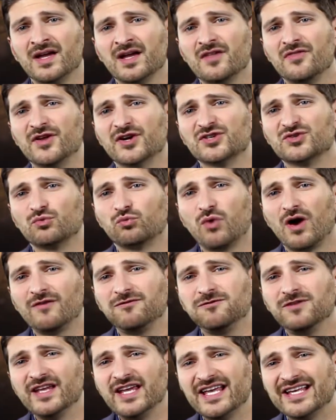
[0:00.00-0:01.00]
There's
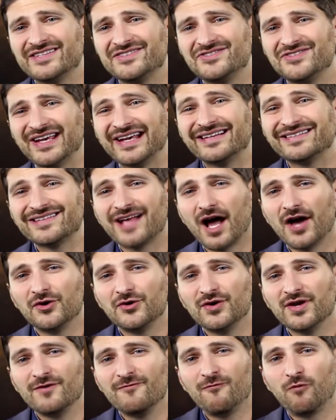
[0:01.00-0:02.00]
roughly
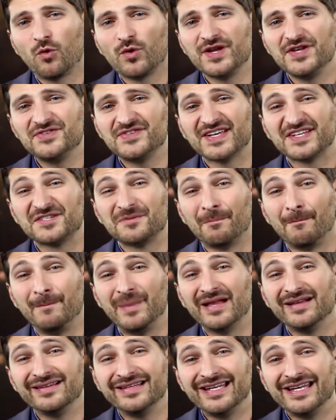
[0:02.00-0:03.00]
$646
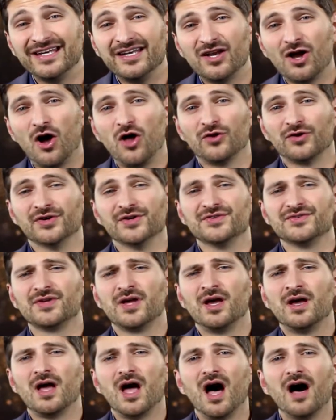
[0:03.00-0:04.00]
billion
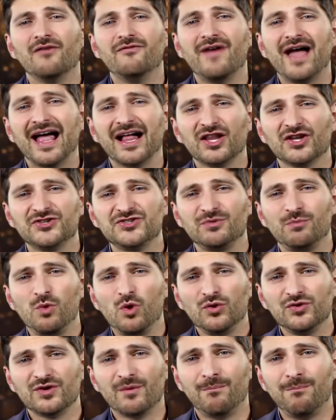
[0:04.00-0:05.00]
of
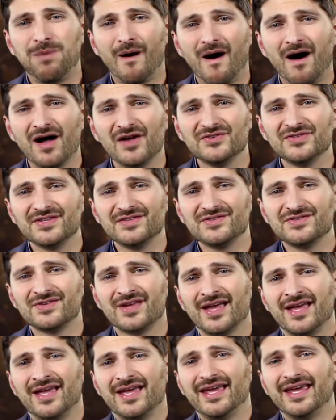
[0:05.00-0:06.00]
eligible deposits
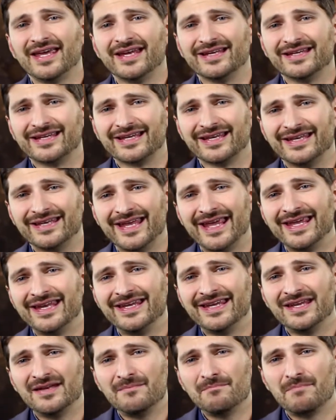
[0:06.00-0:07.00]
in
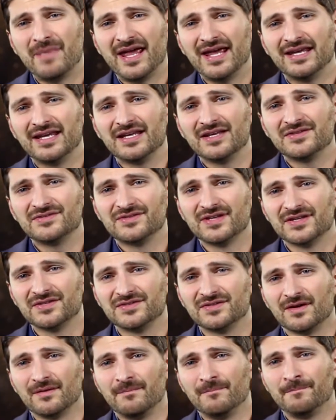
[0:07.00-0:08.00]
Canadian banking
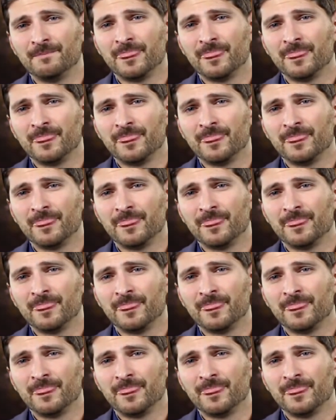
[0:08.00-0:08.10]
system.